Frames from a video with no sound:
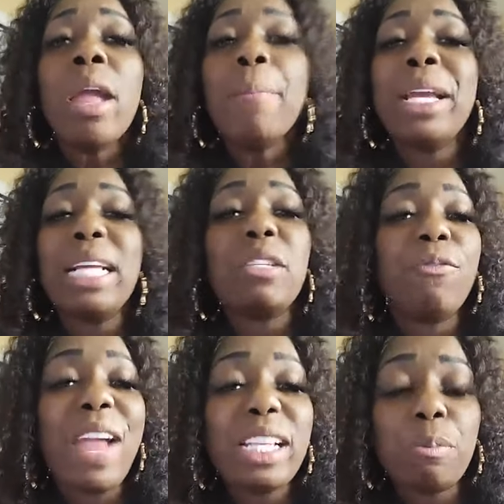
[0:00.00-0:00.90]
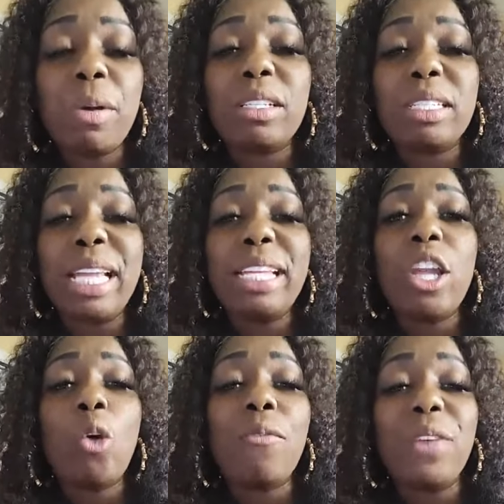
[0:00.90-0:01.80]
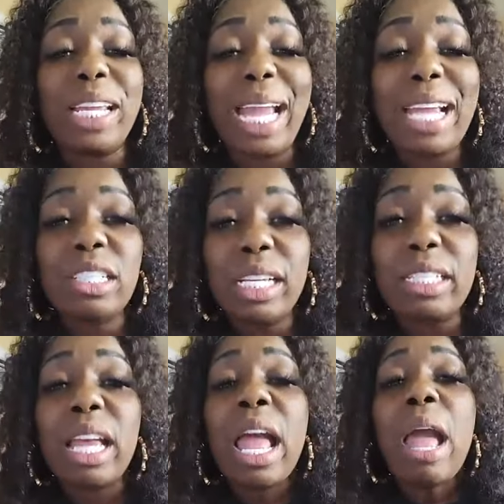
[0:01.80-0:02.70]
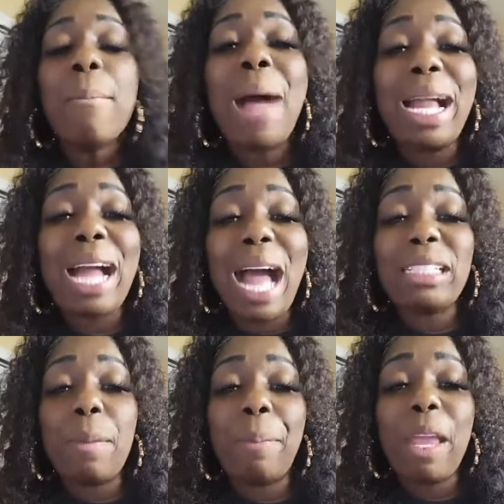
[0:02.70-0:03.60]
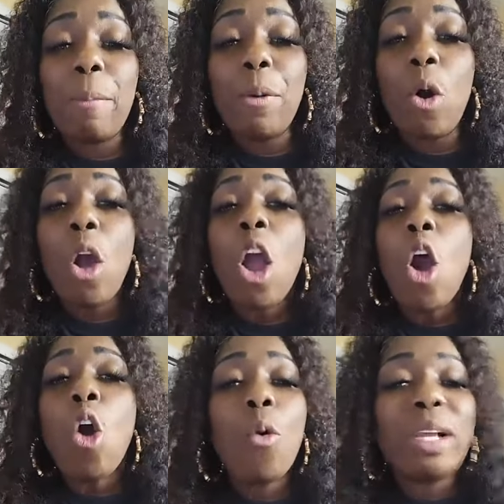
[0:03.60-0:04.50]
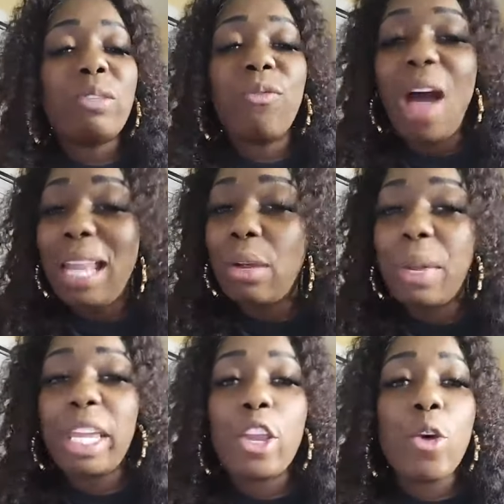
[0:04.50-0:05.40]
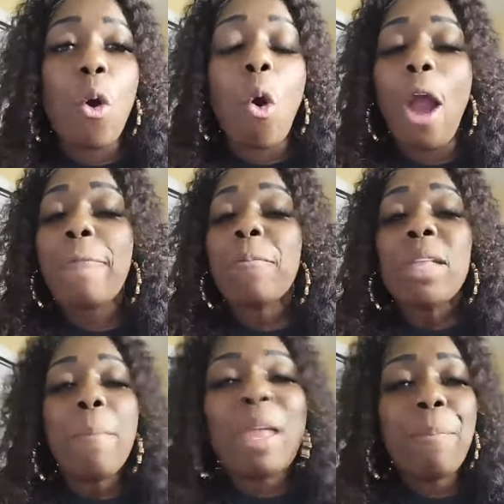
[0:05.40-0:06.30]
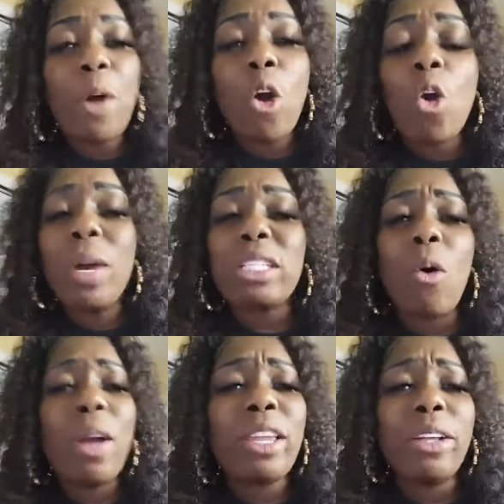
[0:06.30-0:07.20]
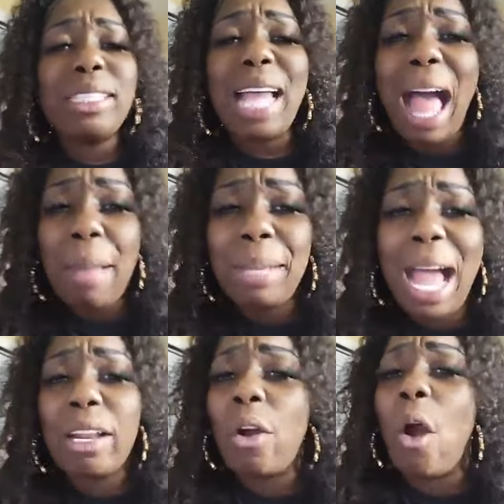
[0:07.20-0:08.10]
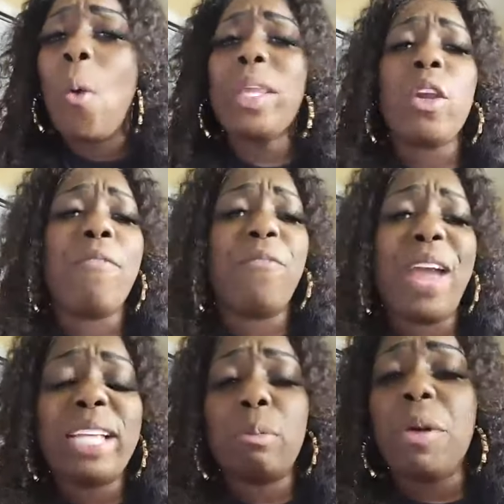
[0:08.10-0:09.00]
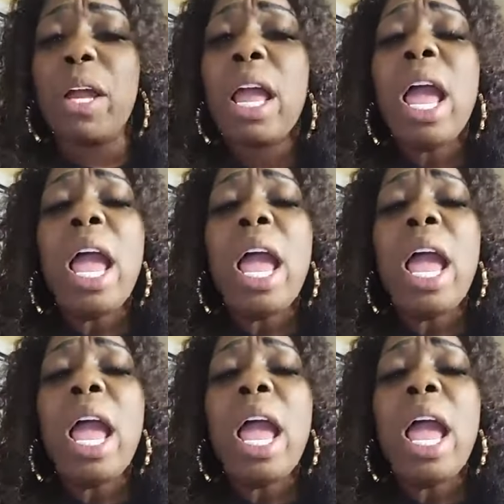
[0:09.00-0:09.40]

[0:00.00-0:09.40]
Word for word: because Facebook send notifications, my God, to people who is following you or people who is on your timeline or on your Facebook.